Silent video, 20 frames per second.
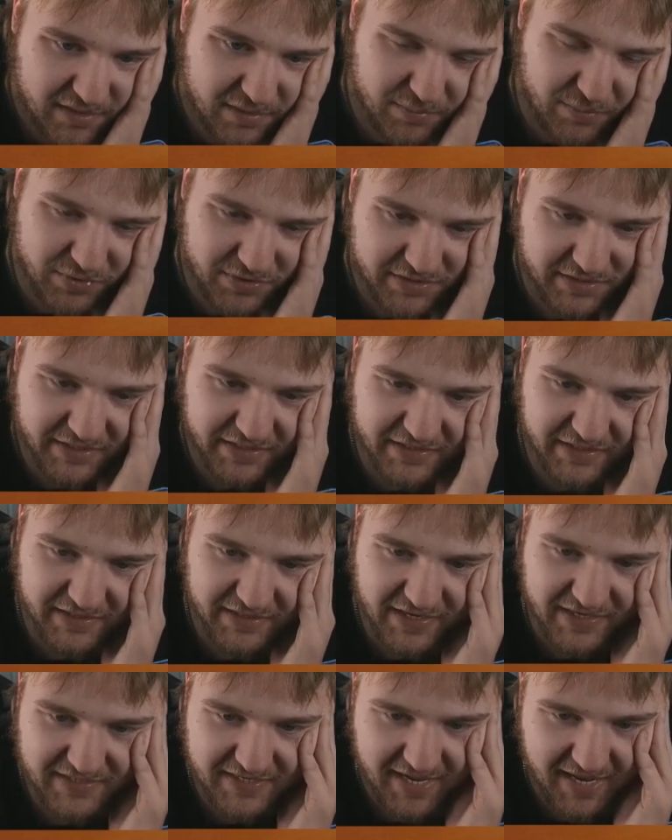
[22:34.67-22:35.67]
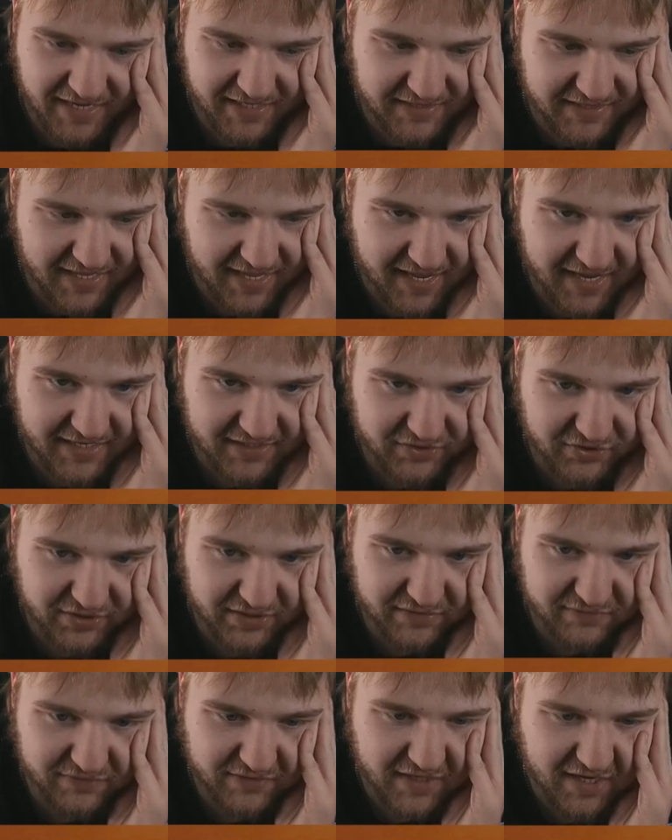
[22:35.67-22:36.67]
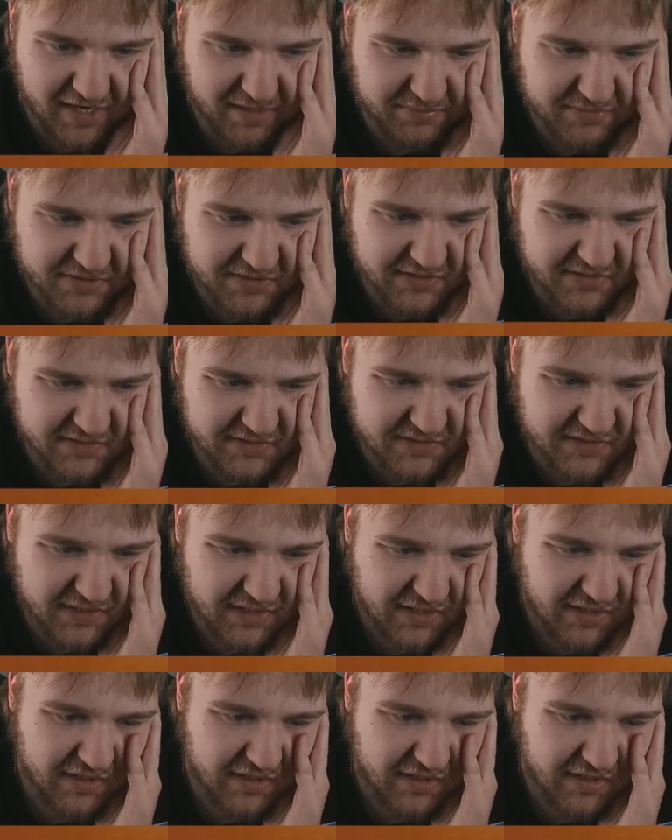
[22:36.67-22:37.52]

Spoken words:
More than likely they take the 8 looking for options.